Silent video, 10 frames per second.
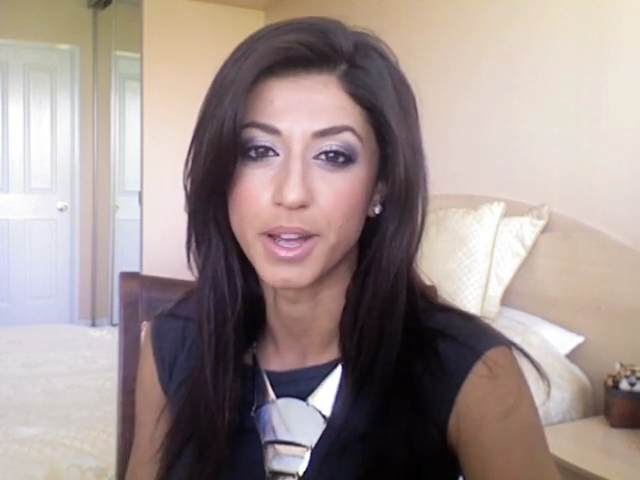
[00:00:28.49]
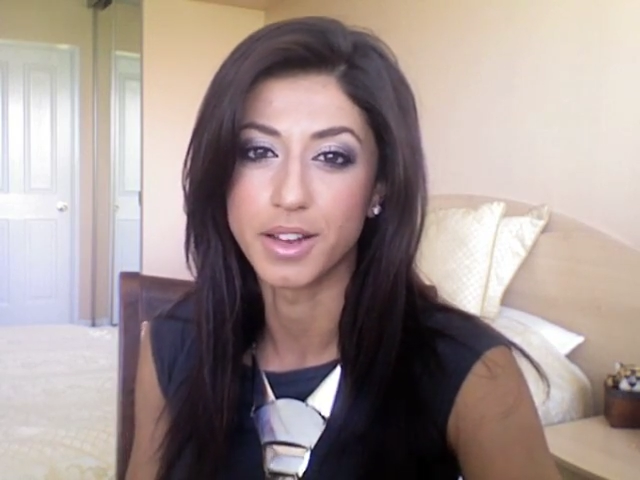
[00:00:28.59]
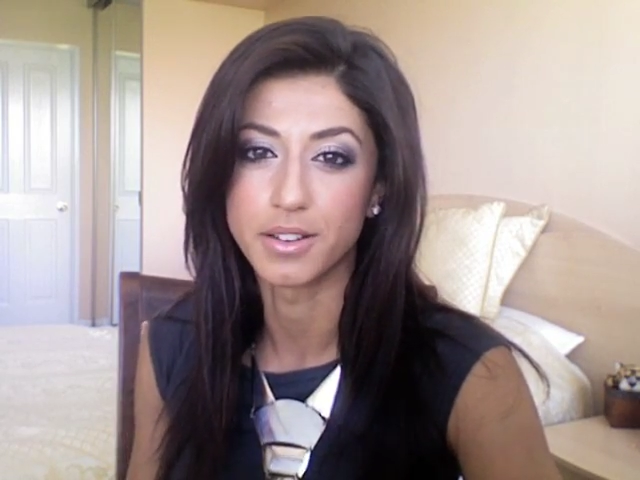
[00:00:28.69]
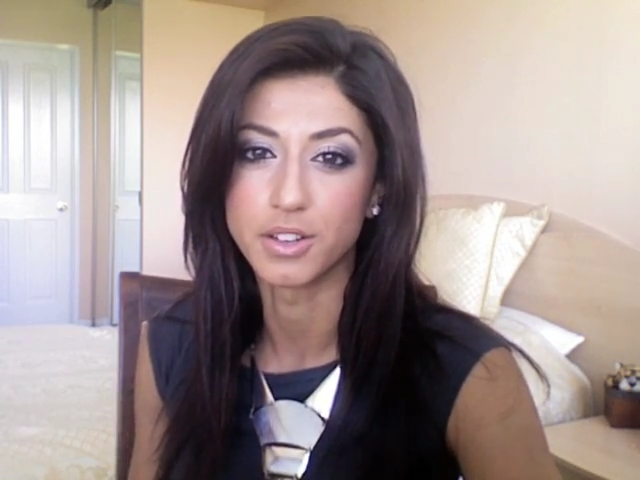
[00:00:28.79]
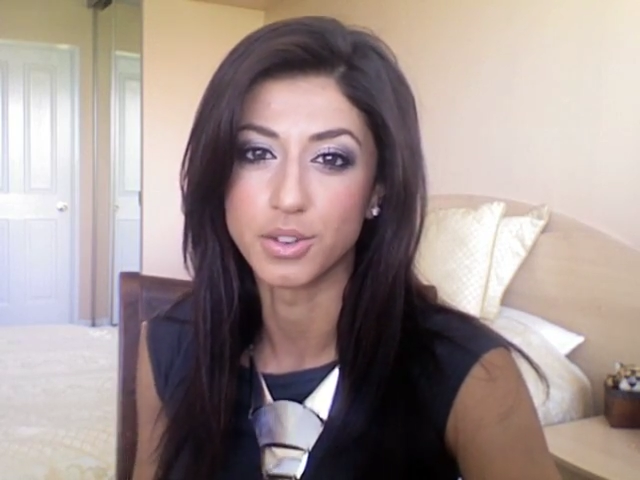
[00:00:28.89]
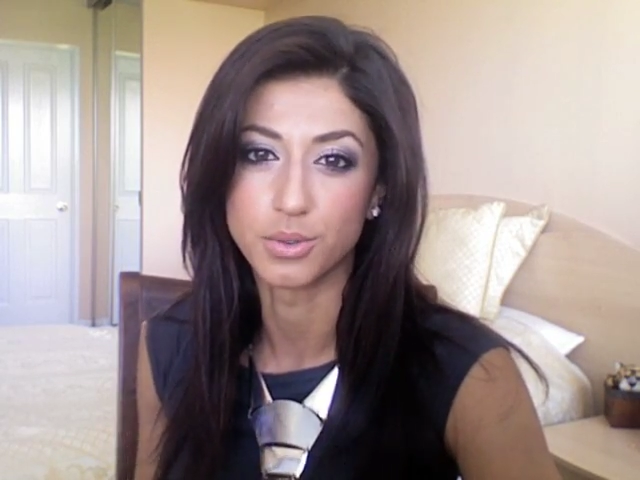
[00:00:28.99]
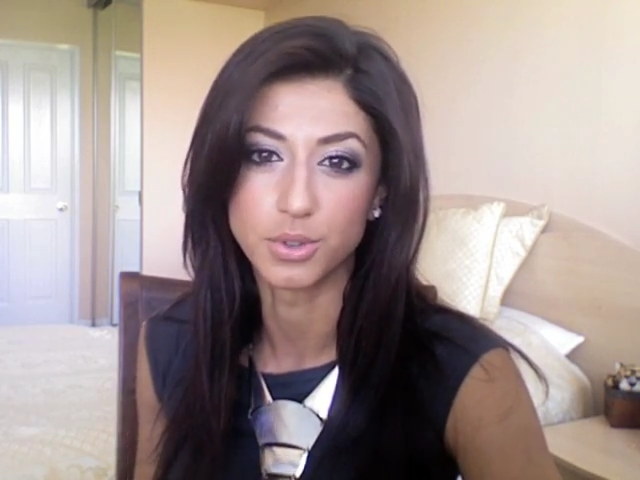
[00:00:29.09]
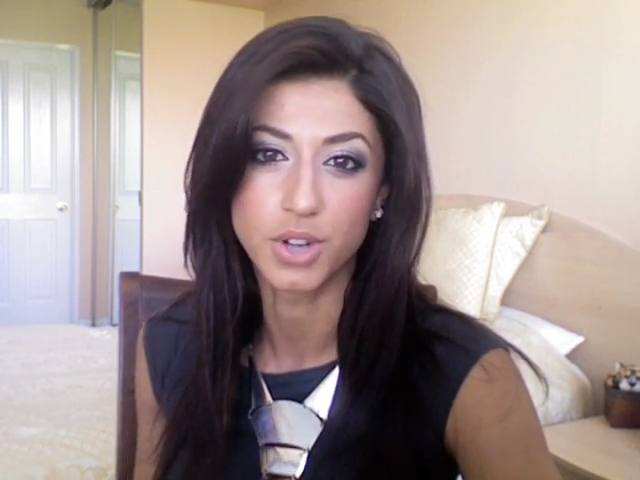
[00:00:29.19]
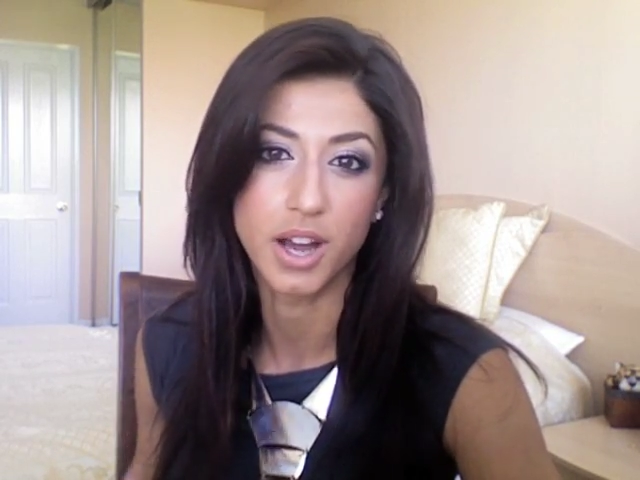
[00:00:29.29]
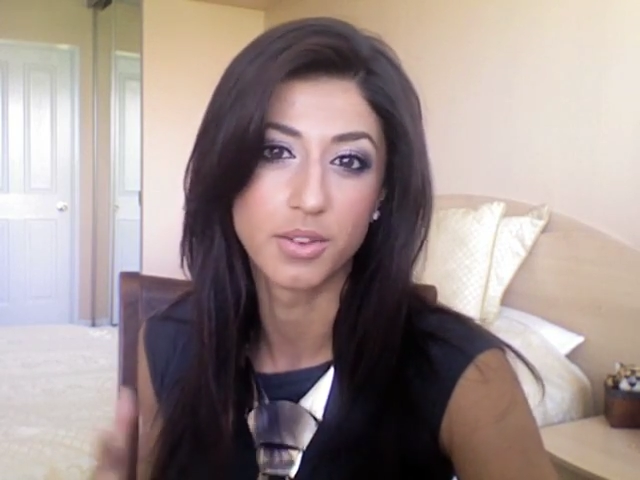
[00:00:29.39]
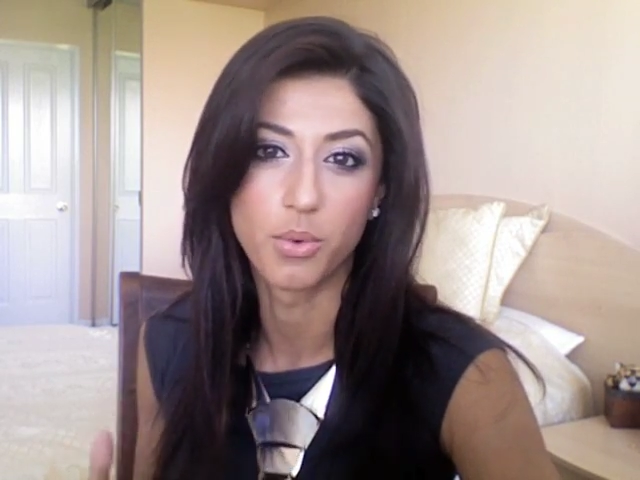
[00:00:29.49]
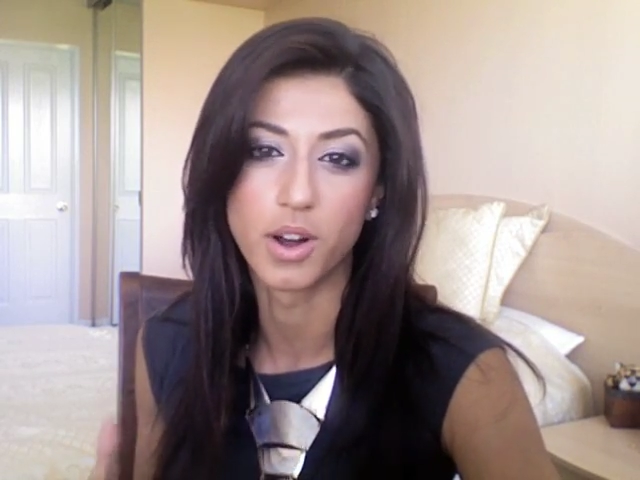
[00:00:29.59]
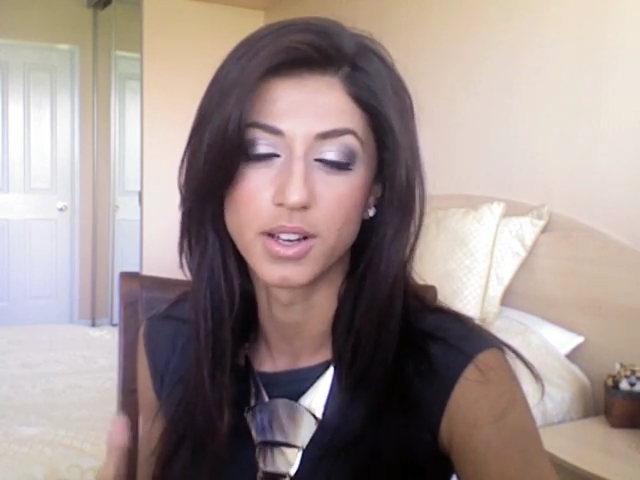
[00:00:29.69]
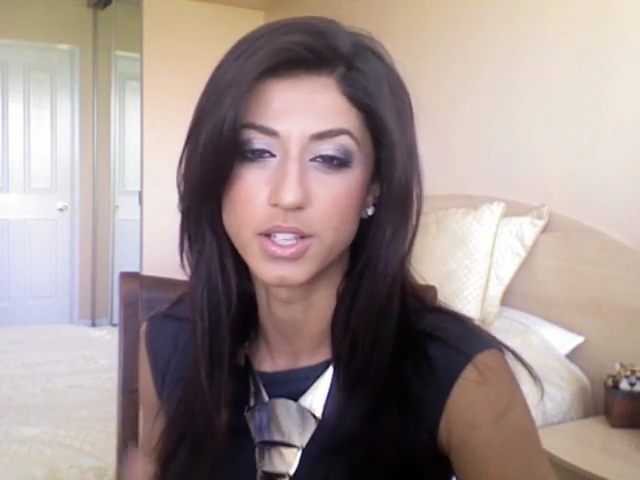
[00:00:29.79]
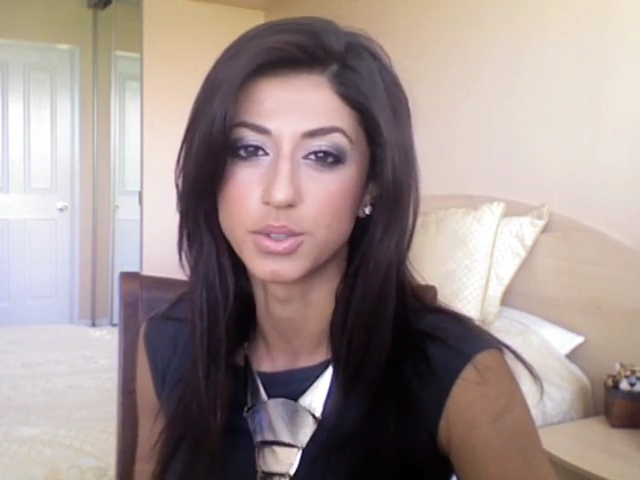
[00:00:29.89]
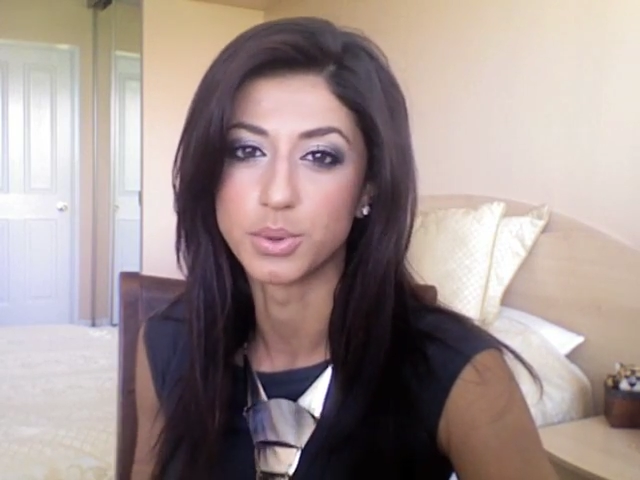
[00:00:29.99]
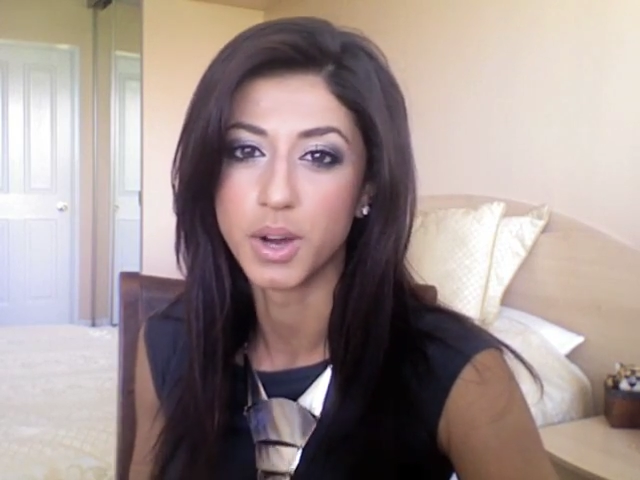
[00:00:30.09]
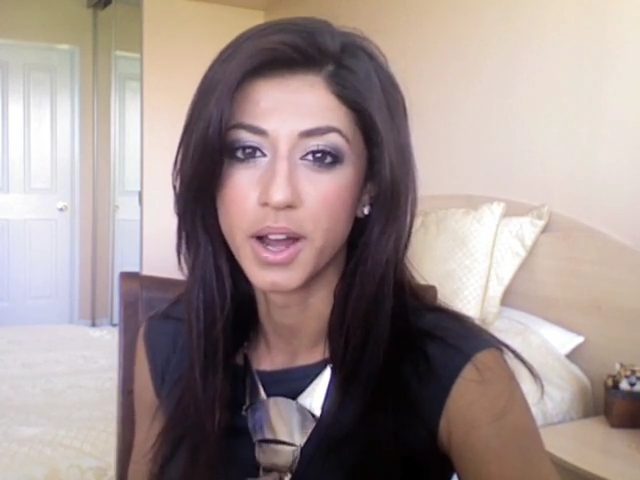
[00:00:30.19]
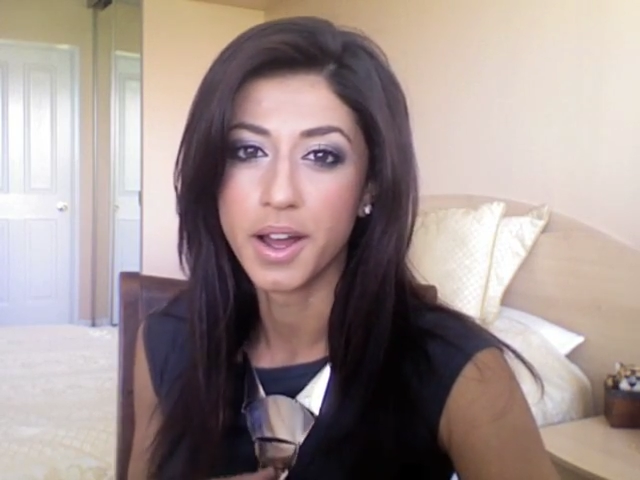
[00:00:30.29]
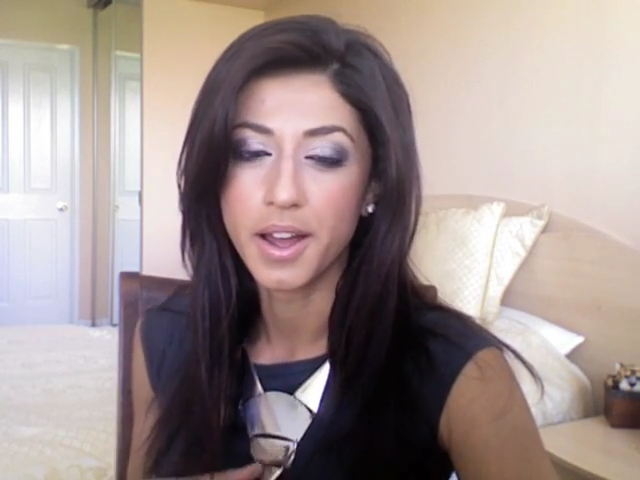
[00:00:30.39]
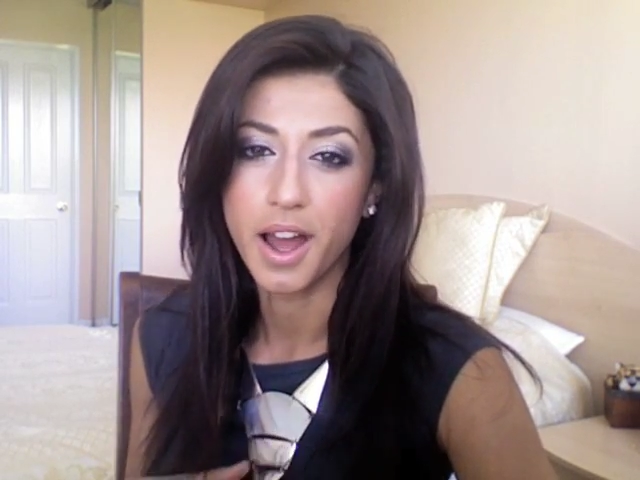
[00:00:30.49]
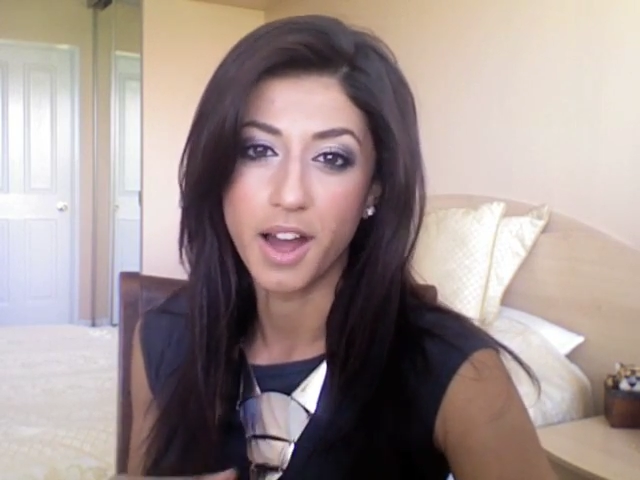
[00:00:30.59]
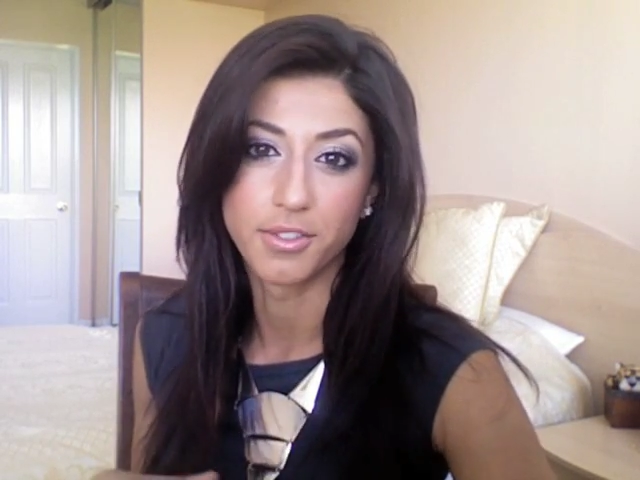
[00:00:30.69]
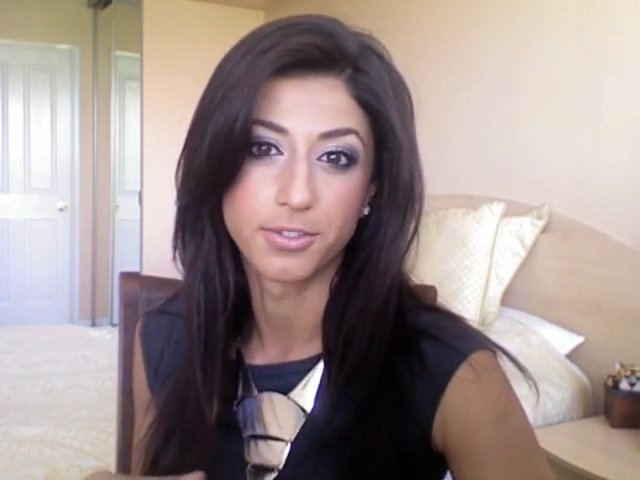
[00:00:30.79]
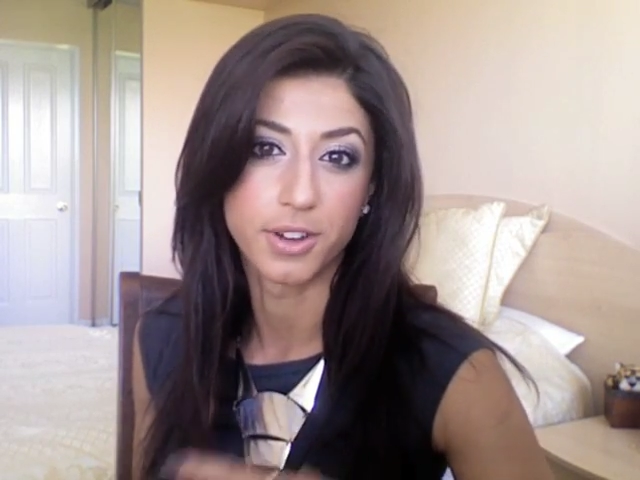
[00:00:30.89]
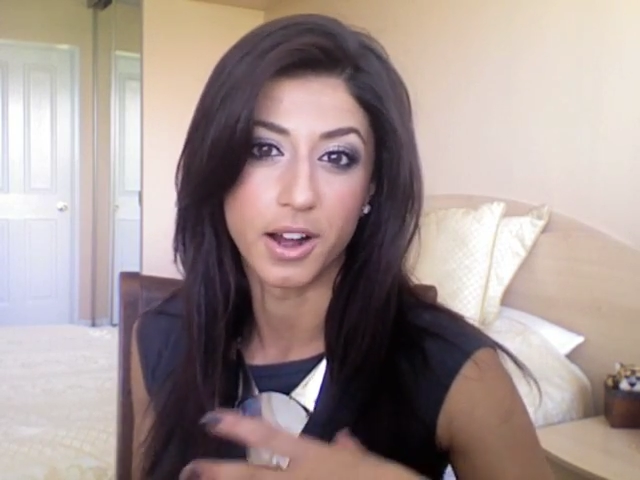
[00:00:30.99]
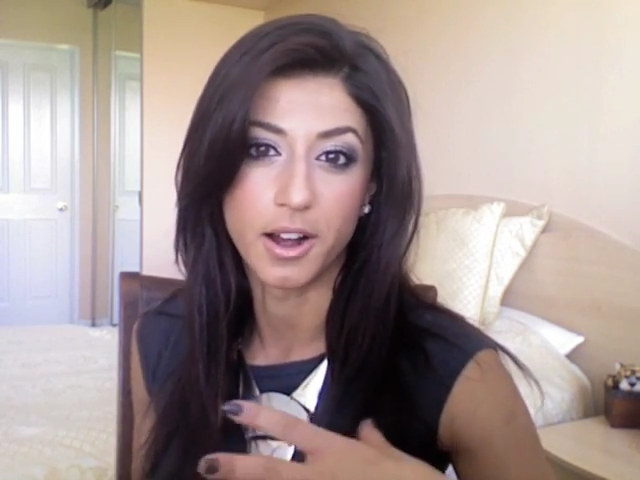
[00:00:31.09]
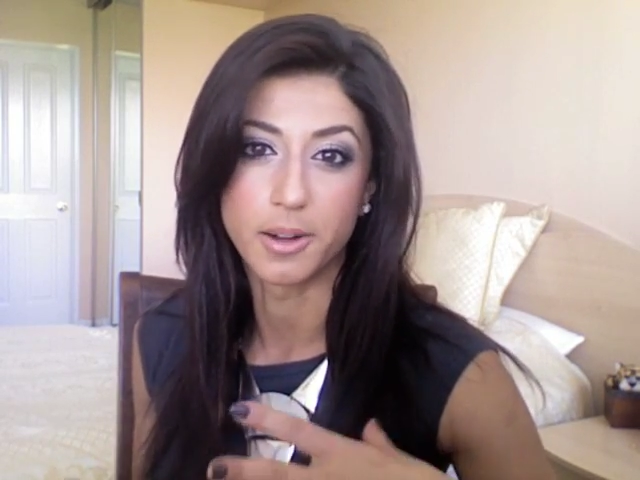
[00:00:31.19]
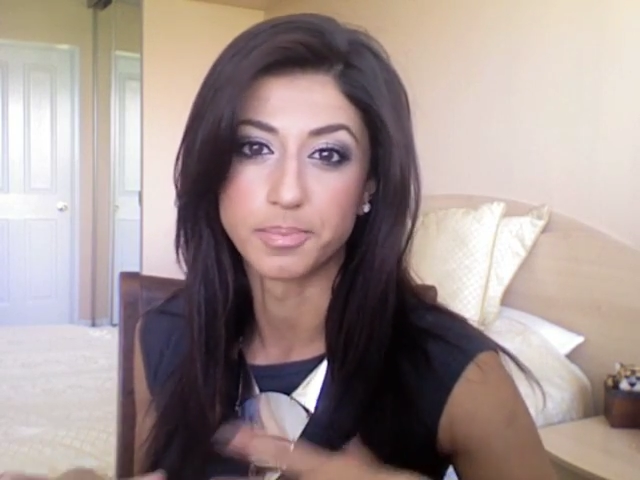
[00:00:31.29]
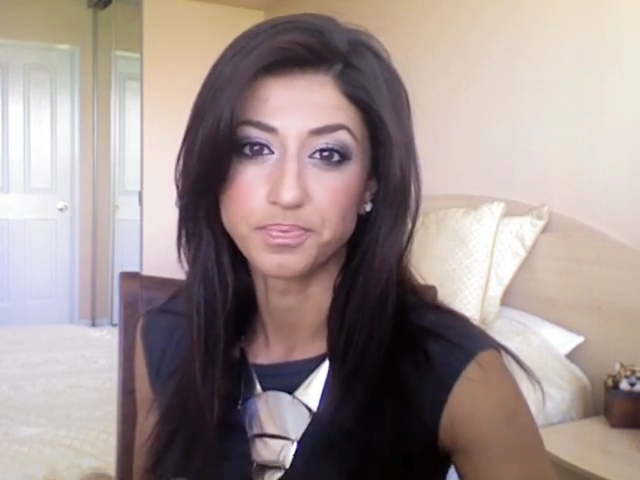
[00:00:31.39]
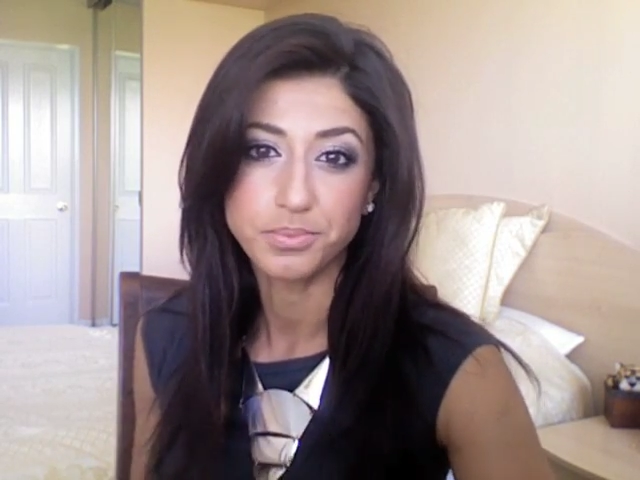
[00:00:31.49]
and you kind of want to have um,